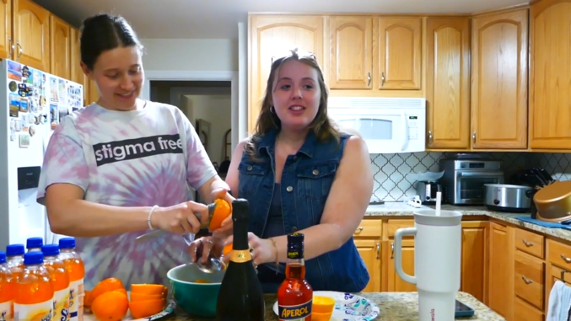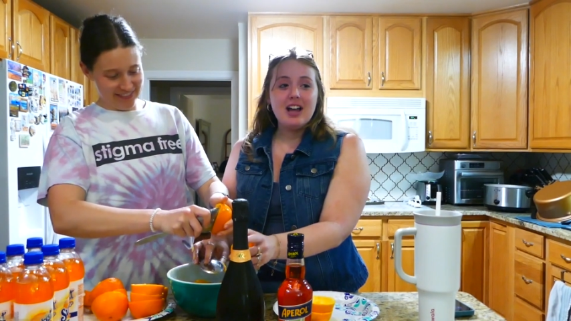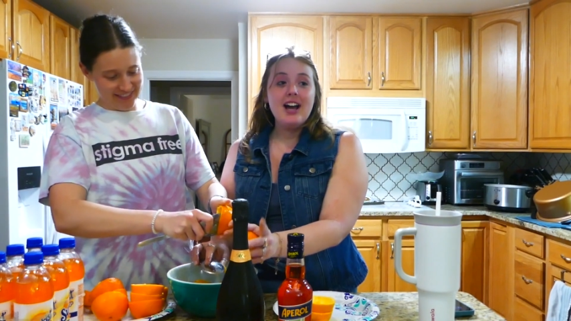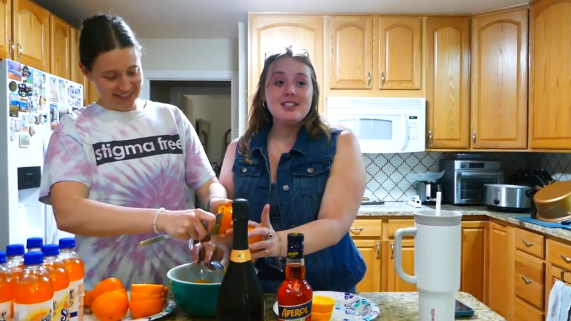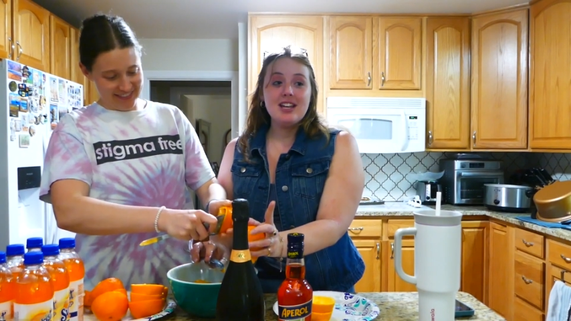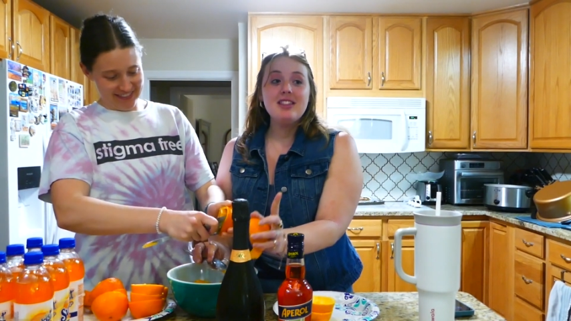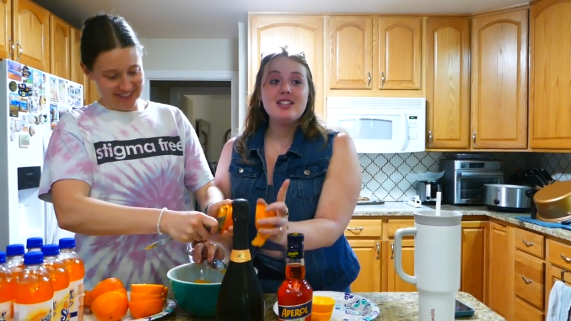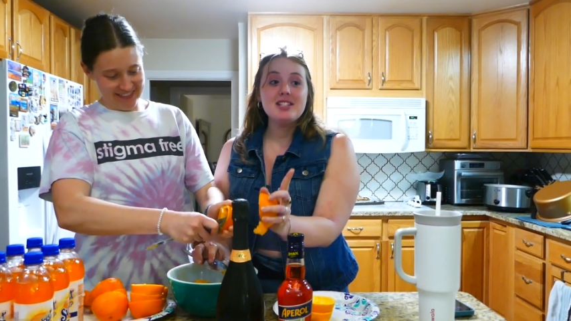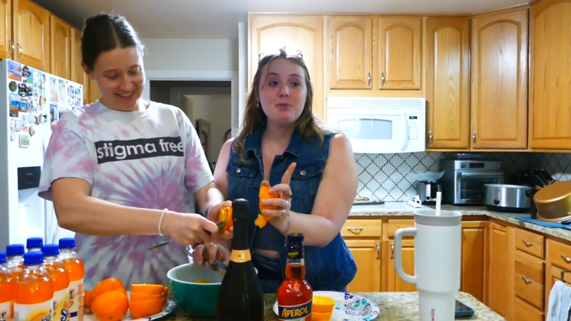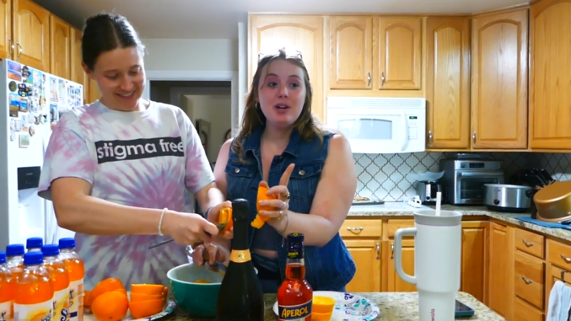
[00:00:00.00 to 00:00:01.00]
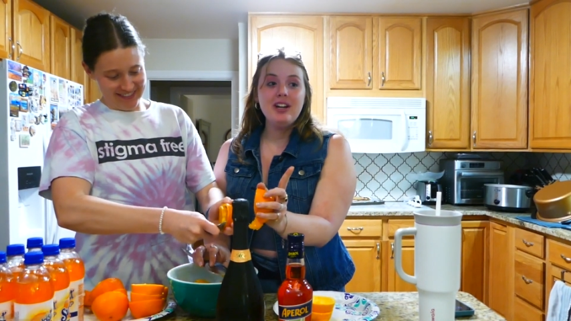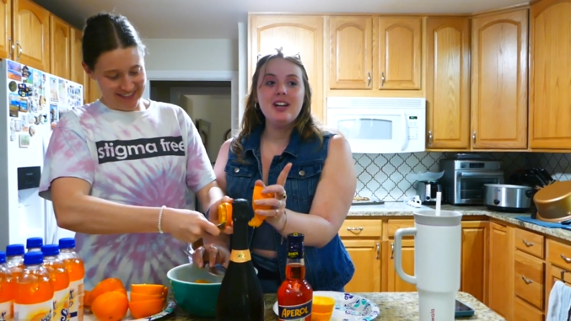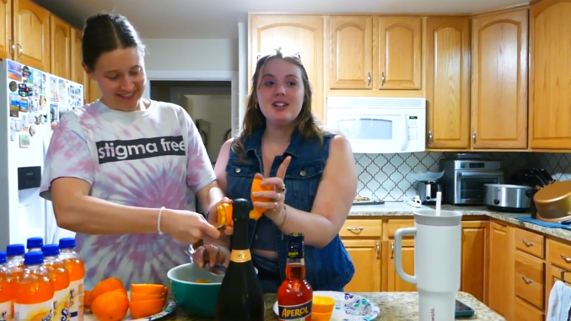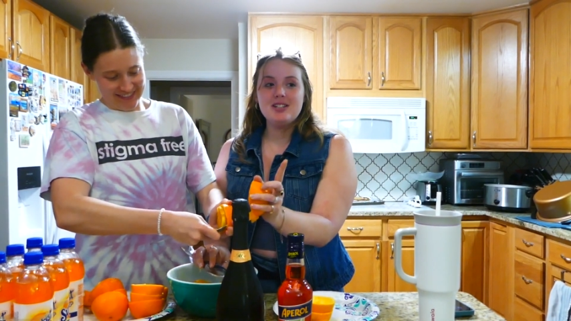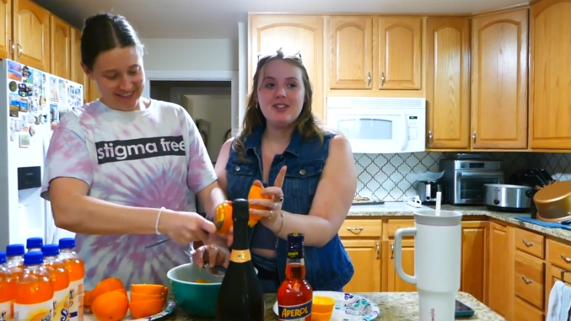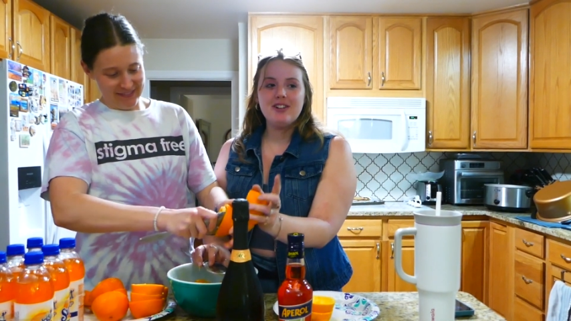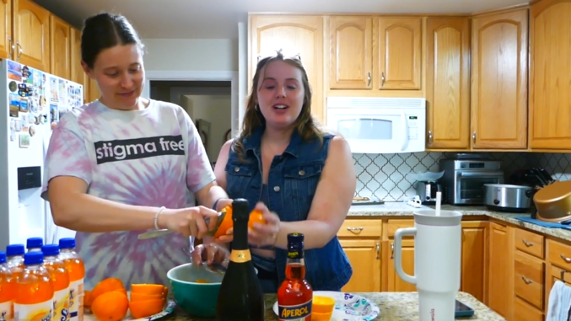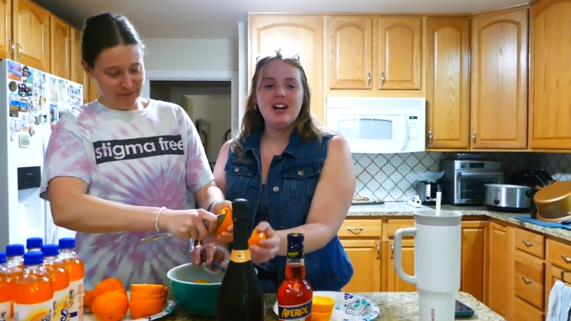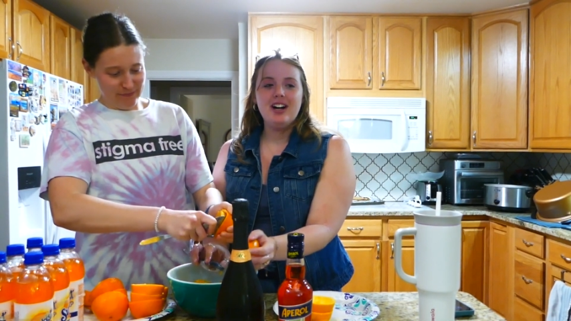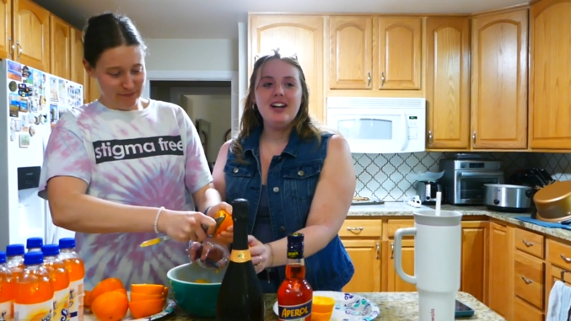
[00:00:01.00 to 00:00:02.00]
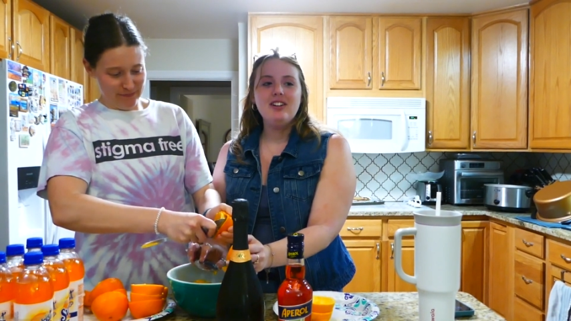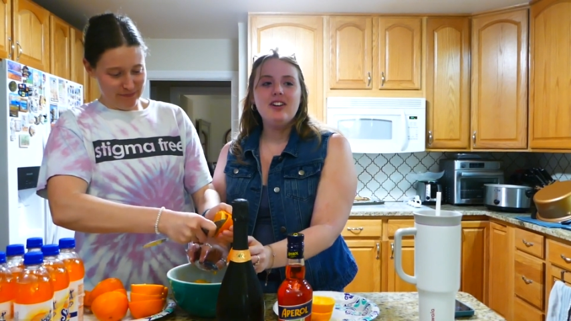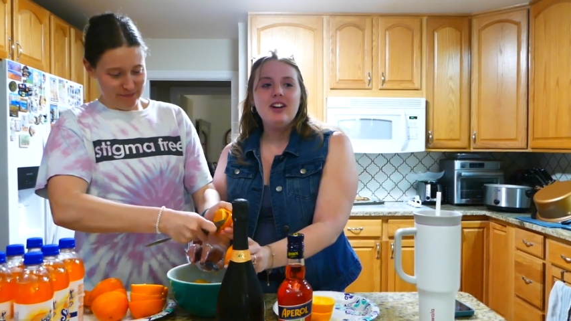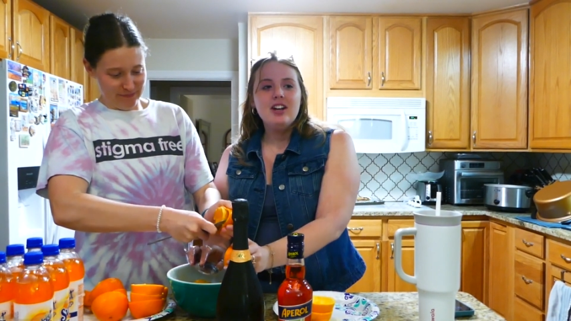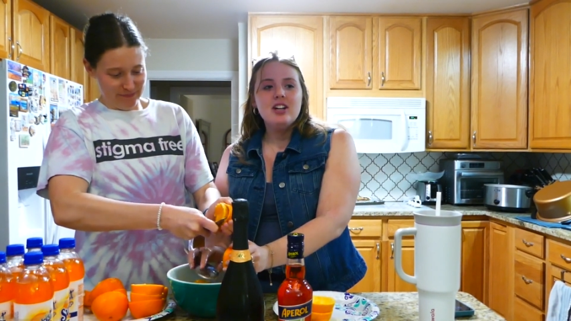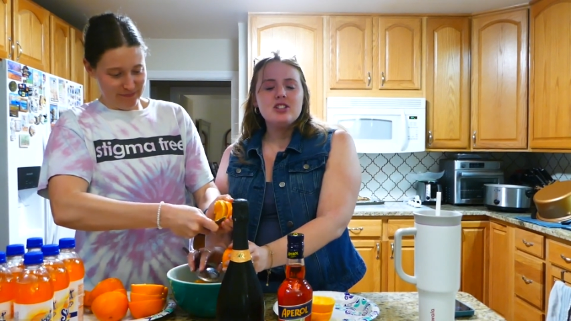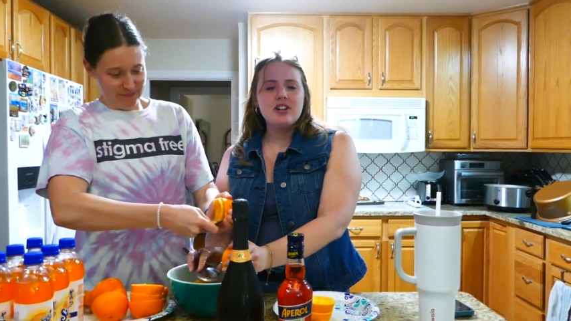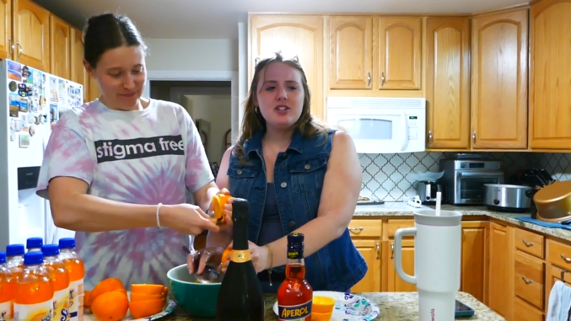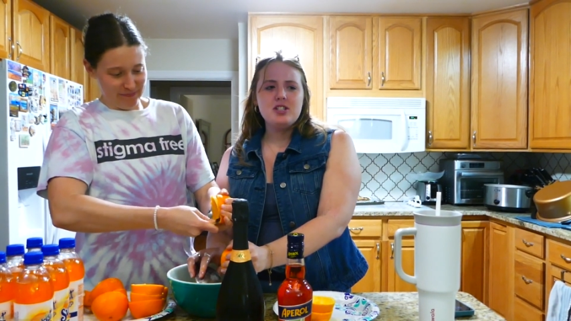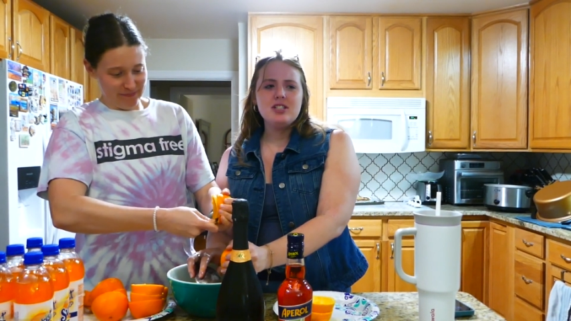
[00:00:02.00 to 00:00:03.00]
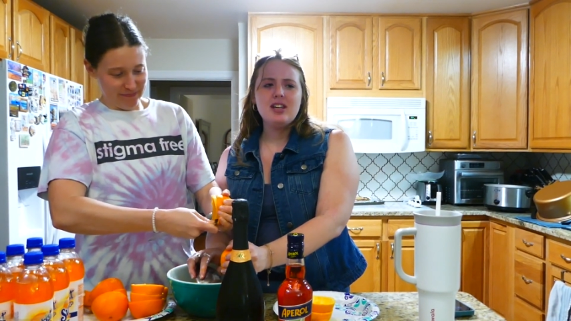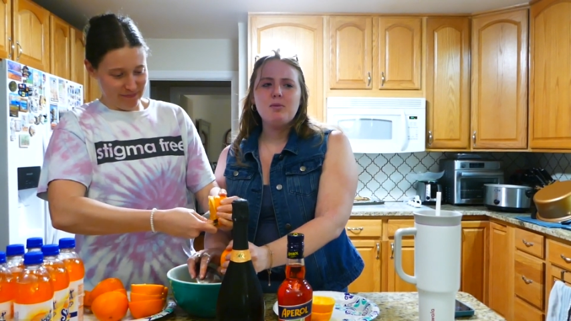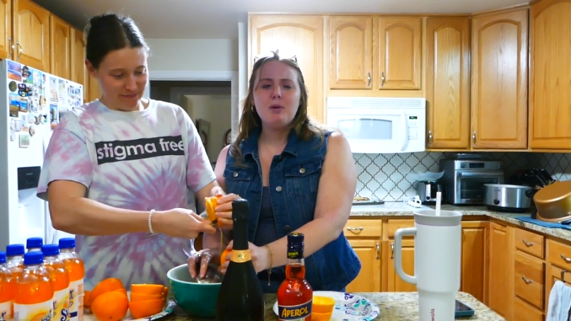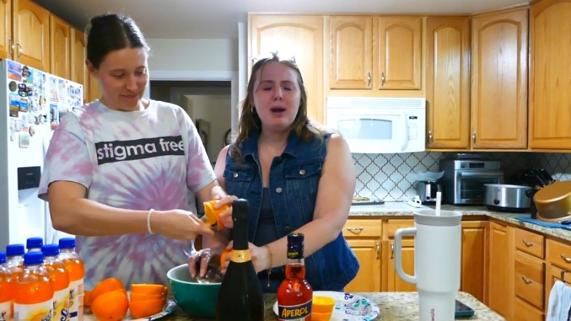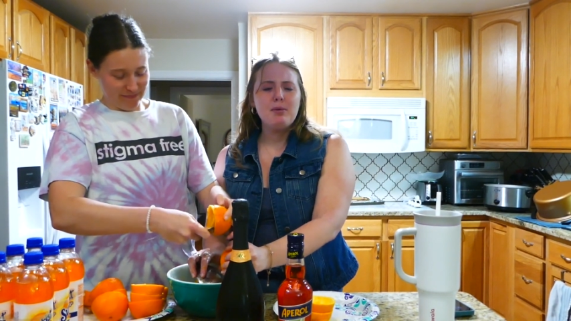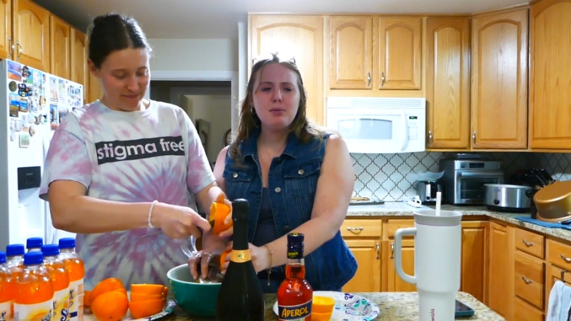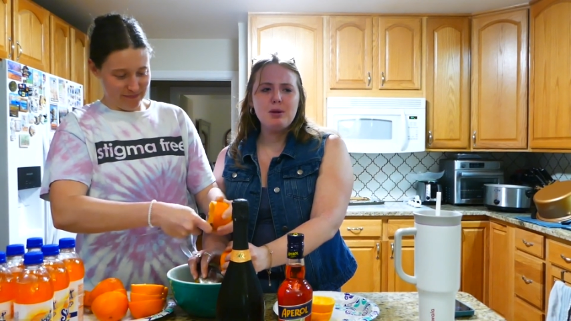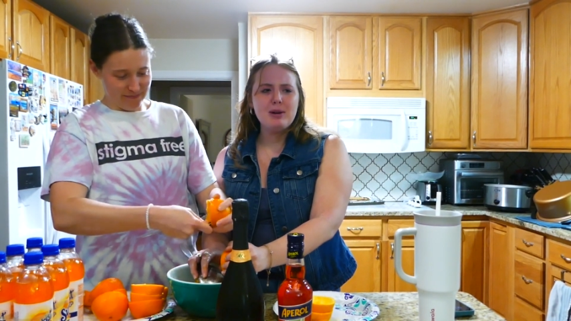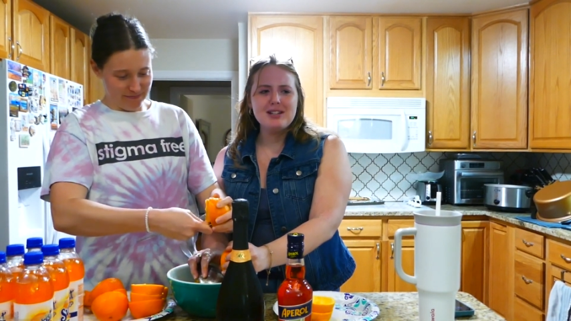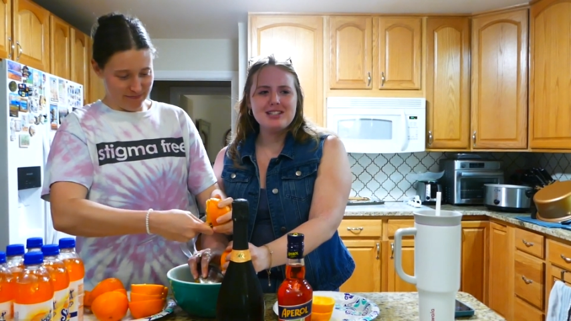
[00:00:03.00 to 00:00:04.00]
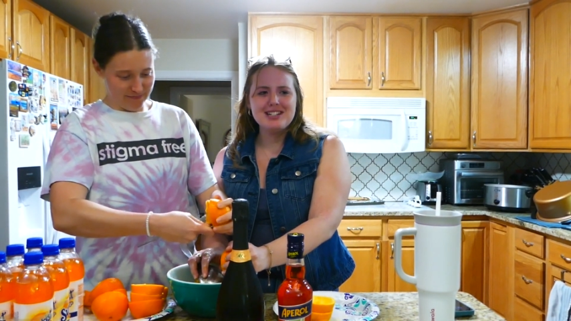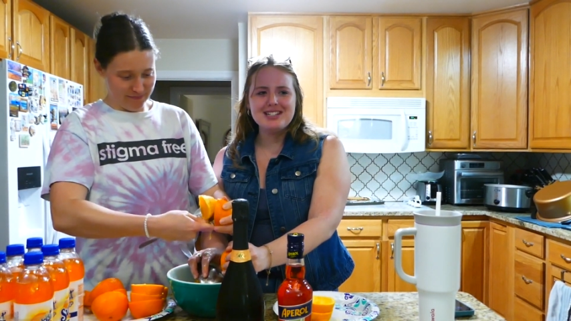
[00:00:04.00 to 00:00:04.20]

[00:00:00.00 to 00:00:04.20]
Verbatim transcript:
Speaker 1: I sent this one in a different kind to her and she's like, why would we waste an